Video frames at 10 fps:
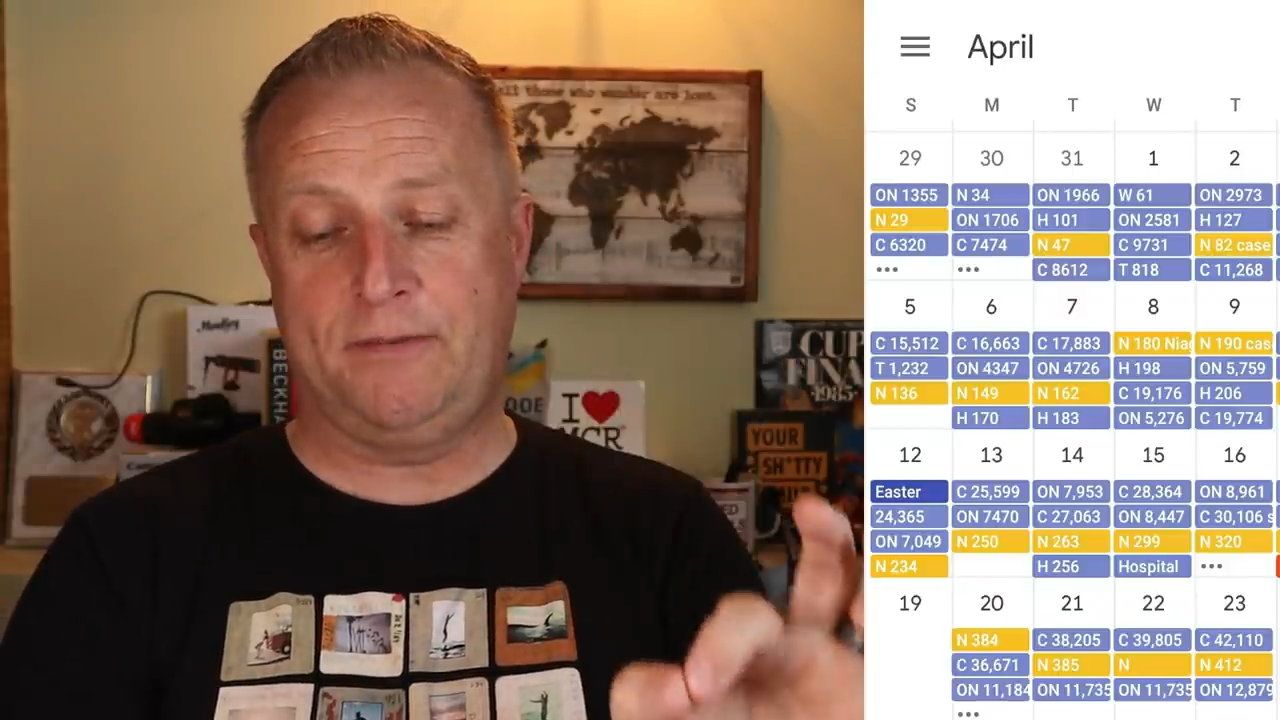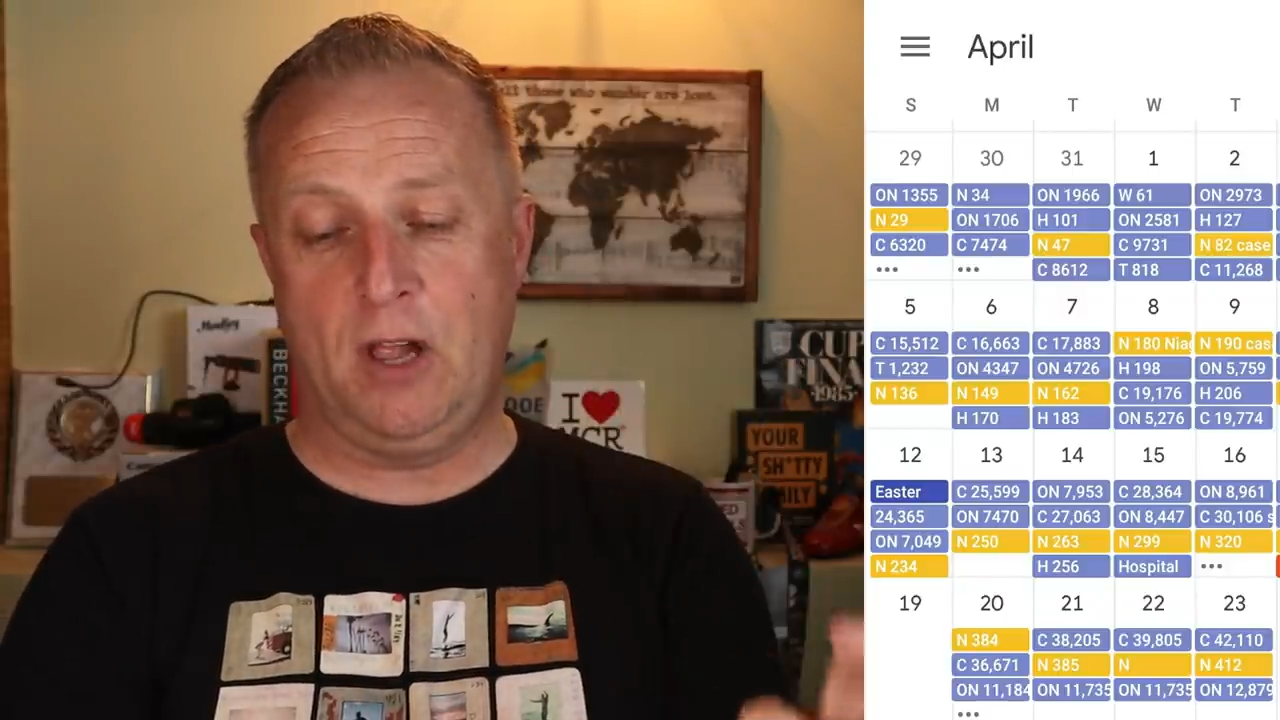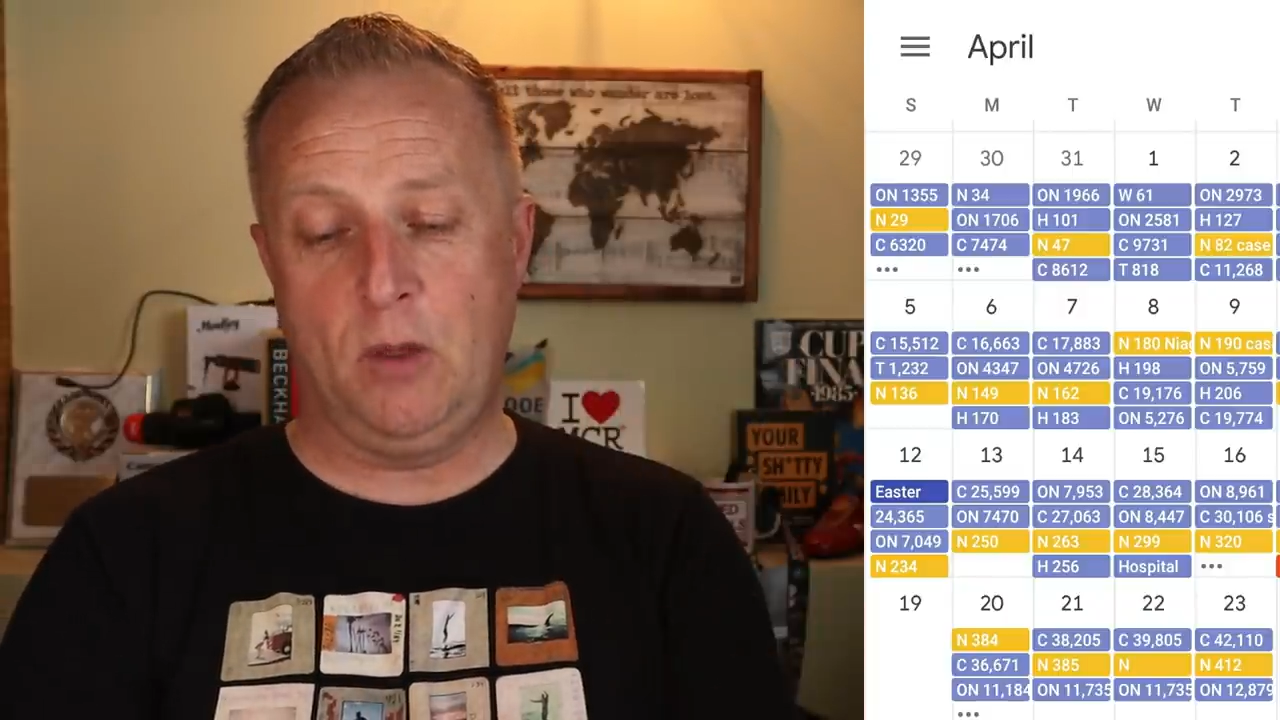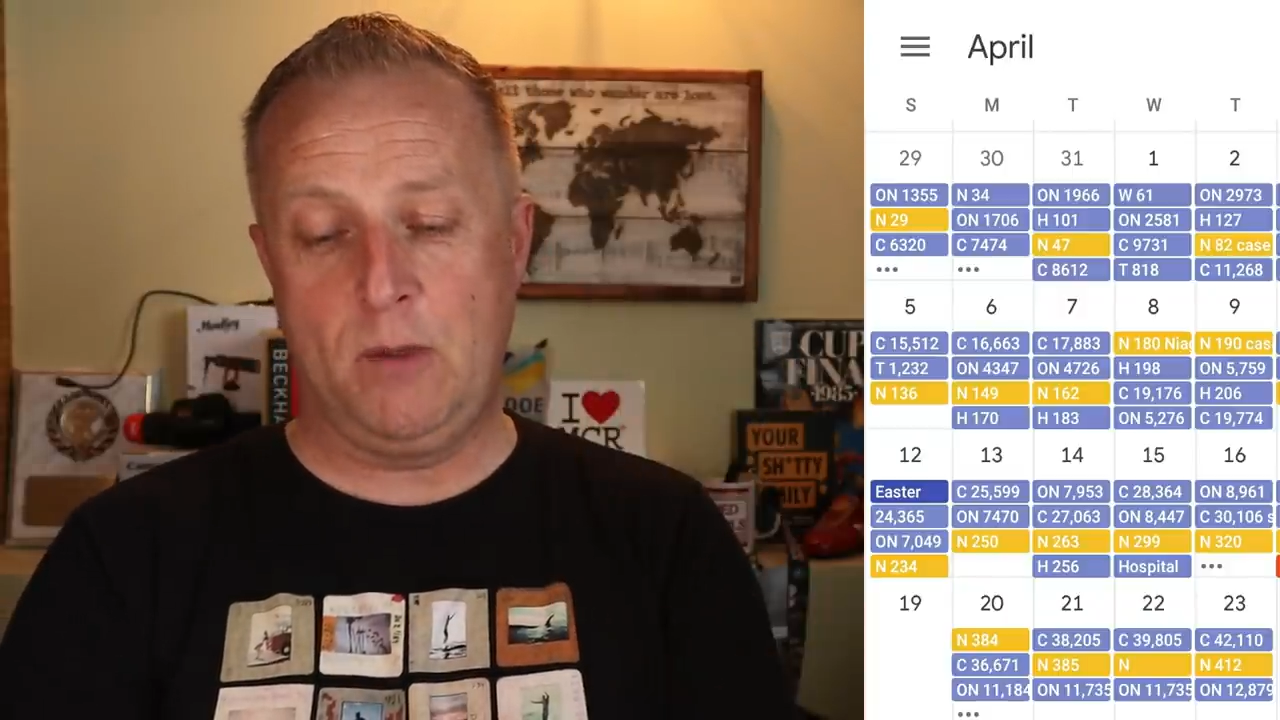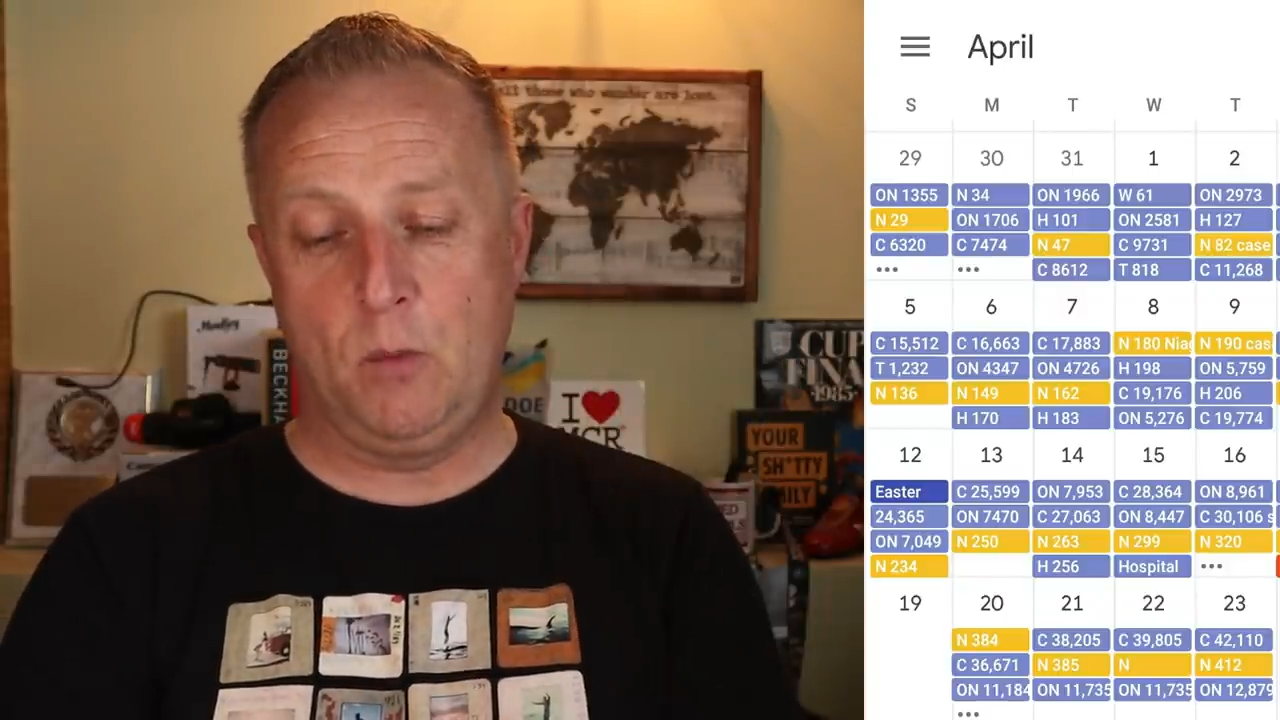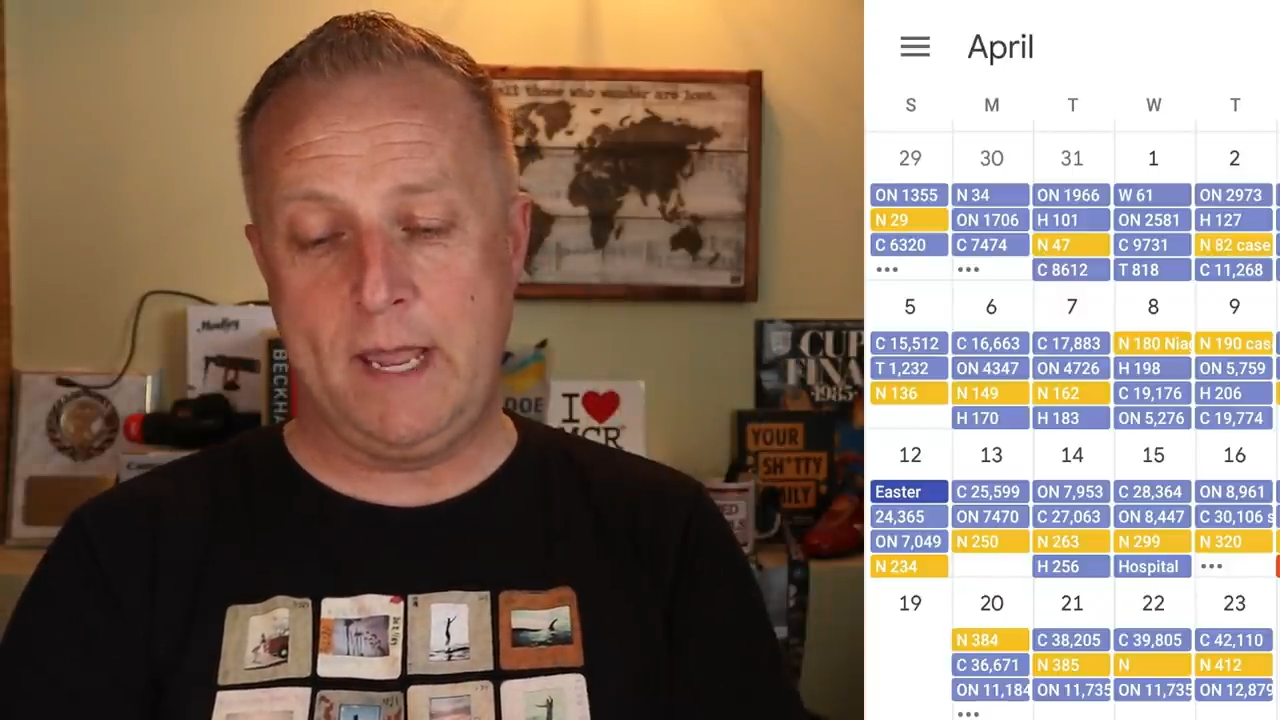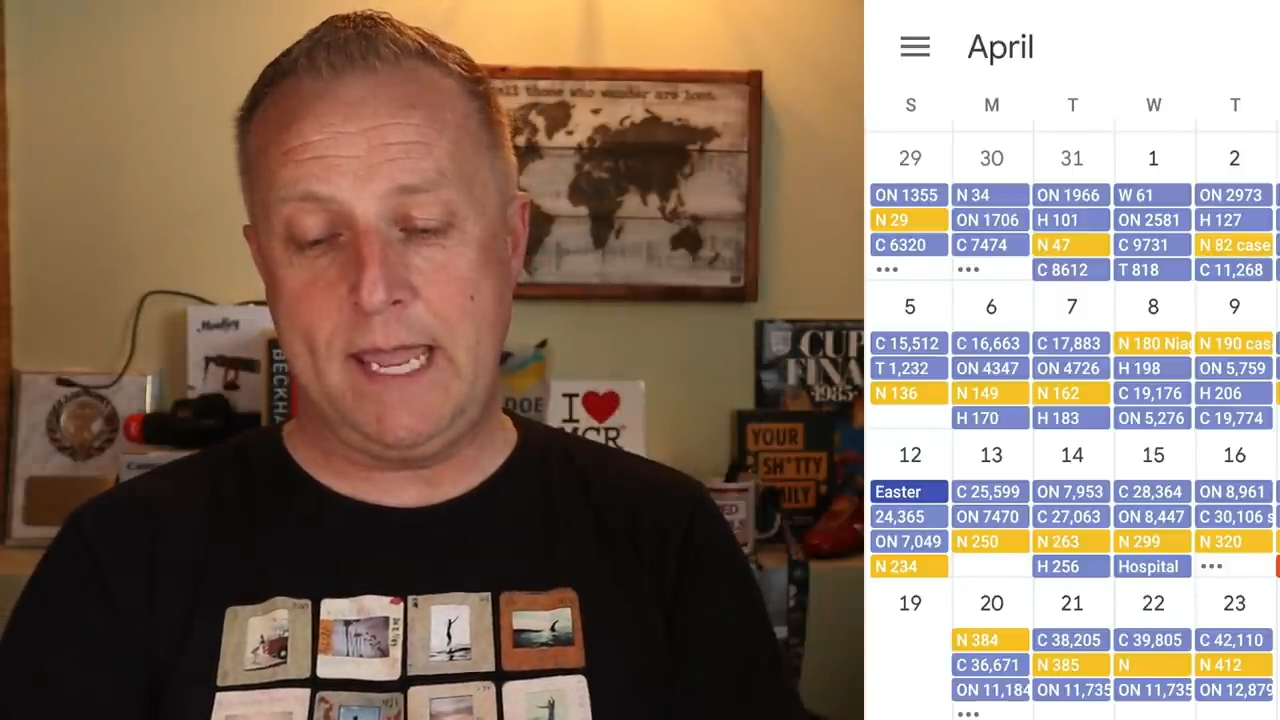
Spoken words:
following